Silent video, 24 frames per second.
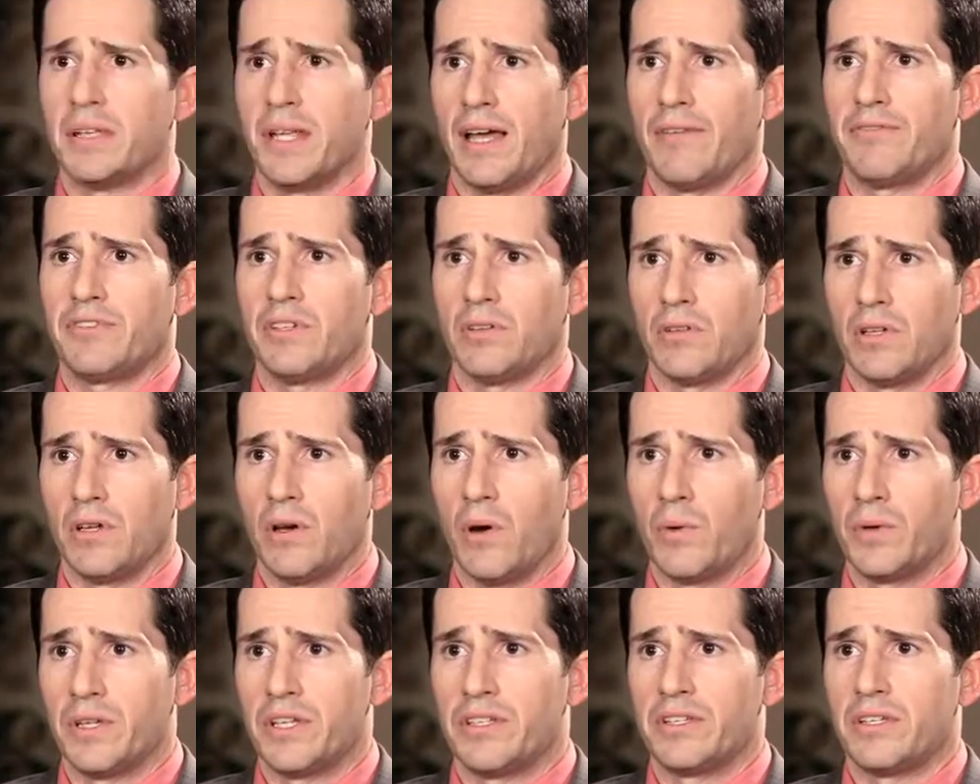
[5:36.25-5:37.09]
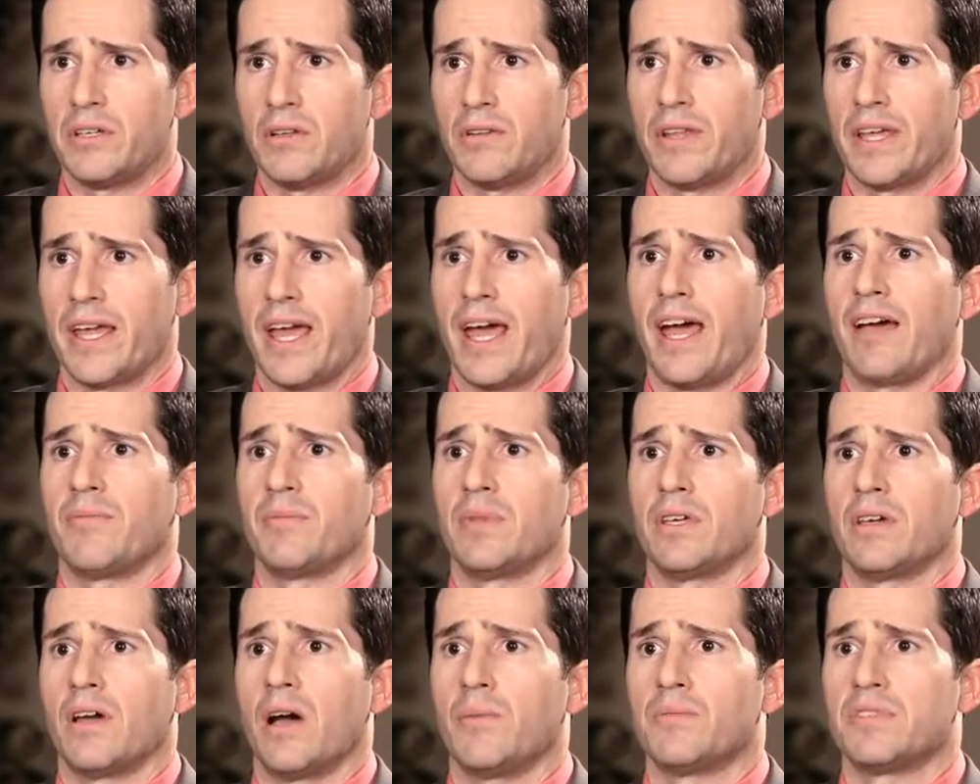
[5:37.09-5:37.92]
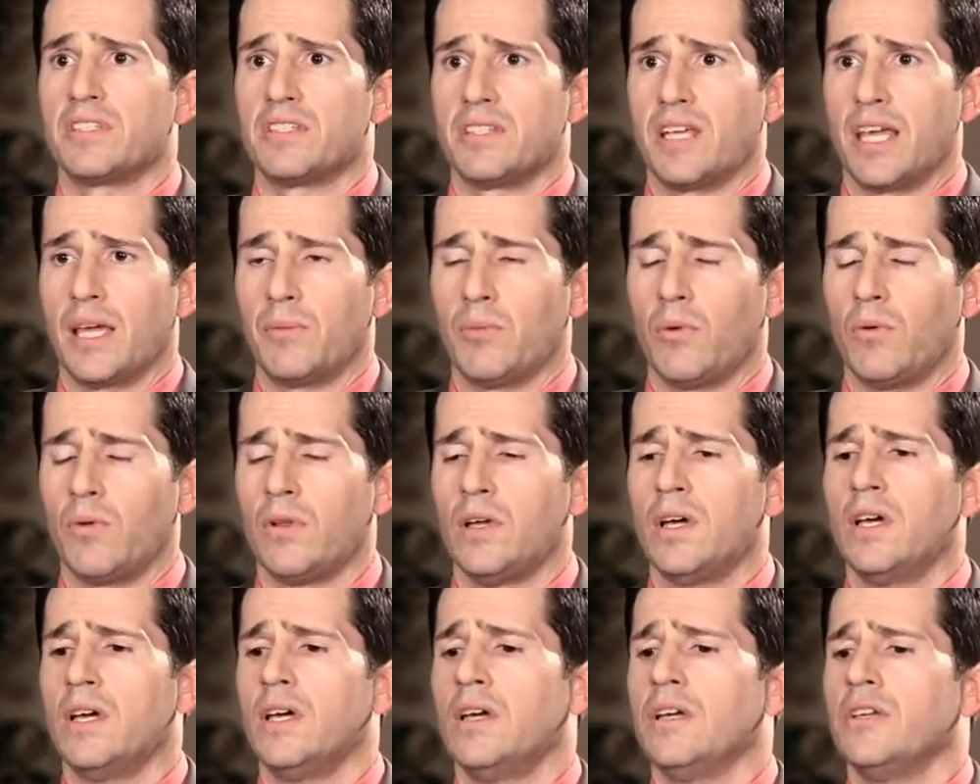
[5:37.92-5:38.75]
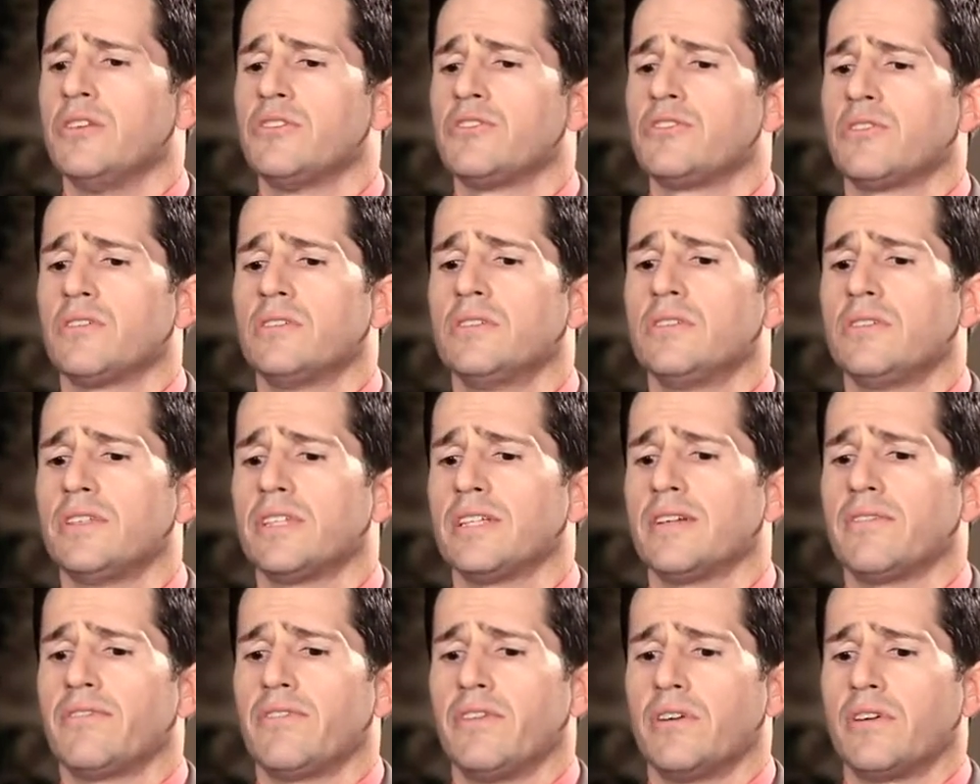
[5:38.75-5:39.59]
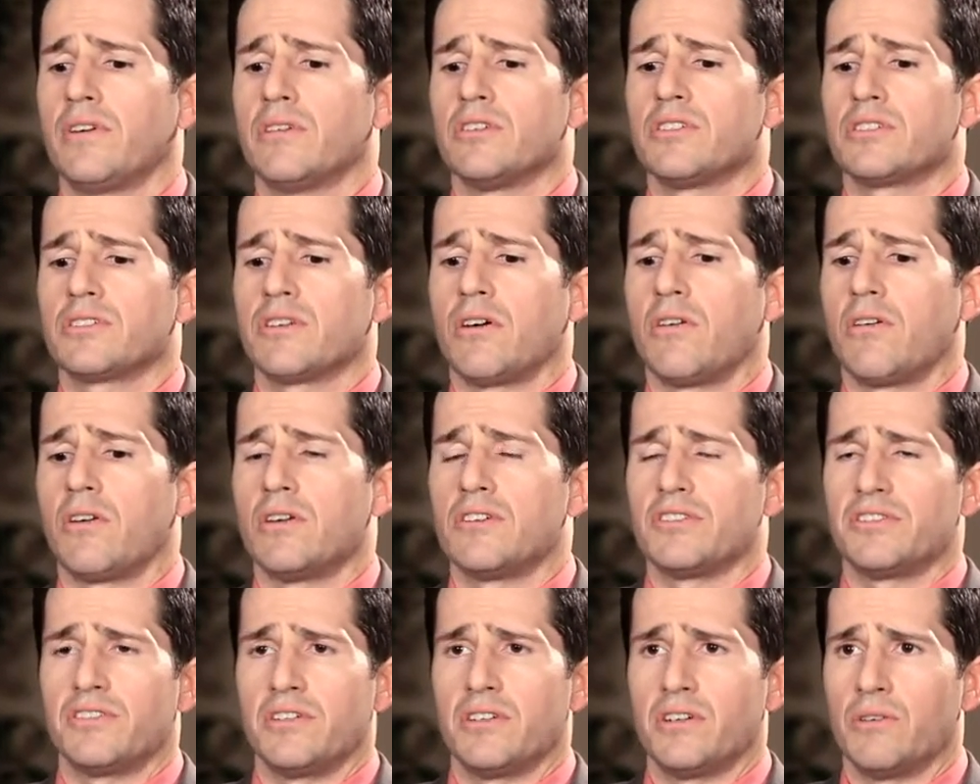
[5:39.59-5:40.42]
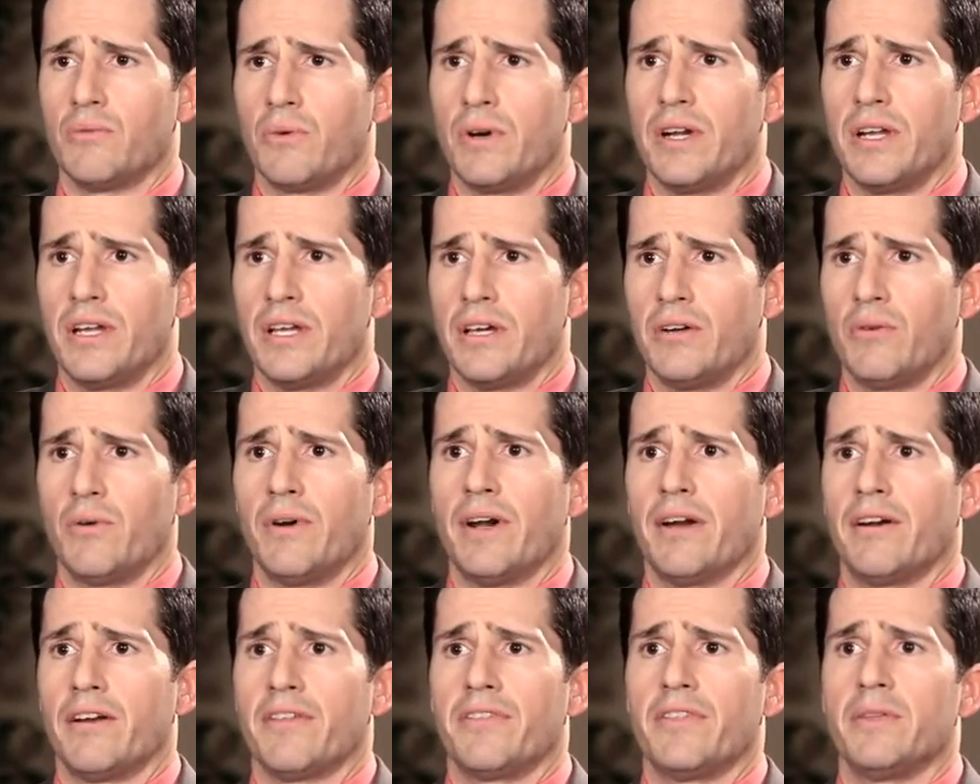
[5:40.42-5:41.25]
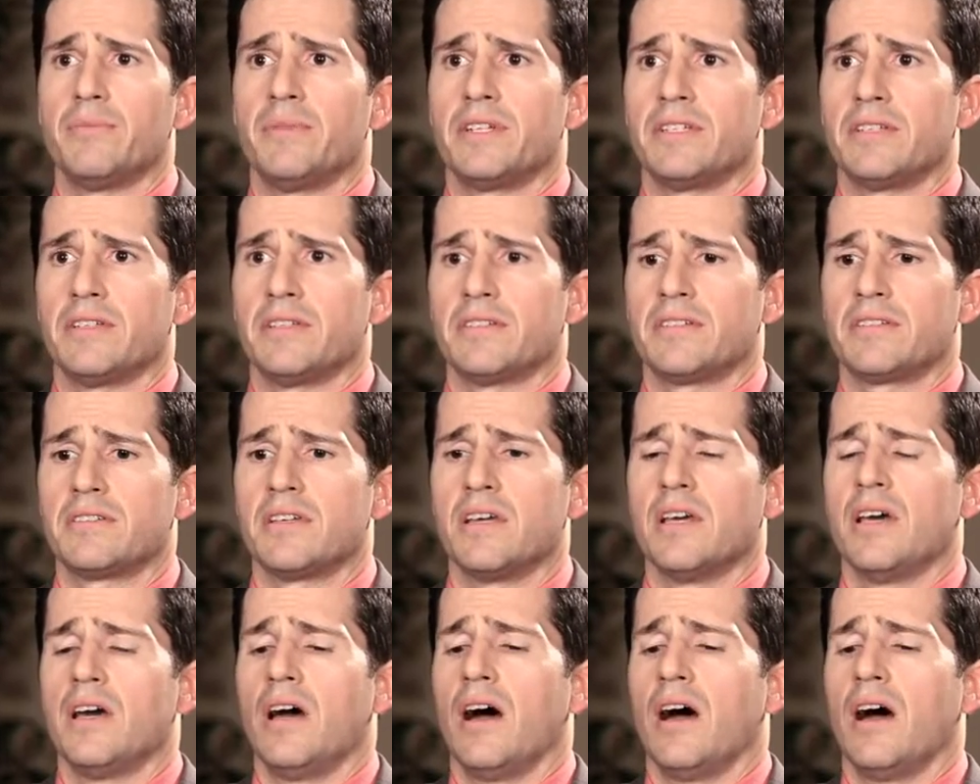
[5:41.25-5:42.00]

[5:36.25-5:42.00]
left alone until they have become stable. Certainly, if there are scars that are red or erythematous,